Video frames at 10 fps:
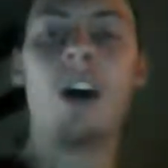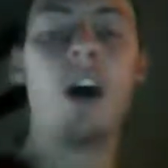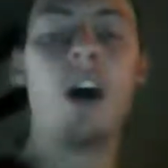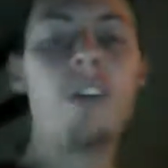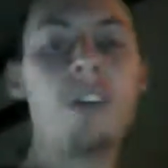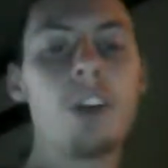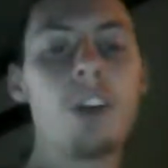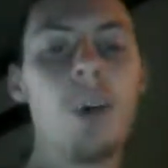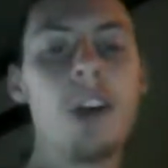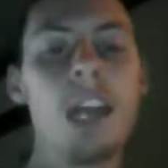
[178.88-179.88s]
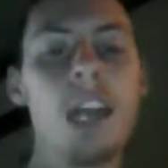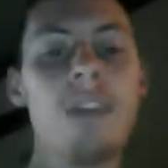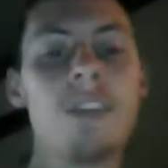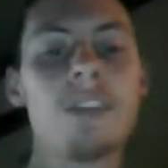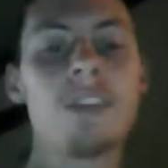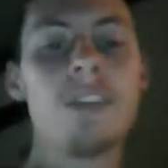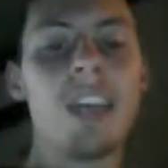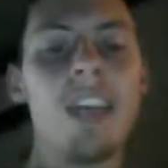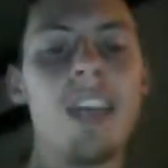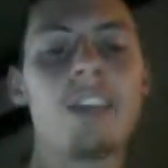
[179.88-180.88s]
Other than Corey Davis,
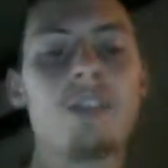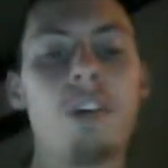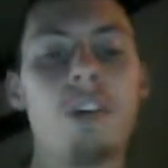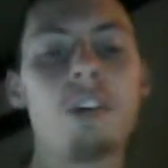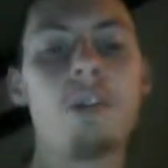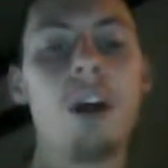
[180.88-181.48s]
he's throwing to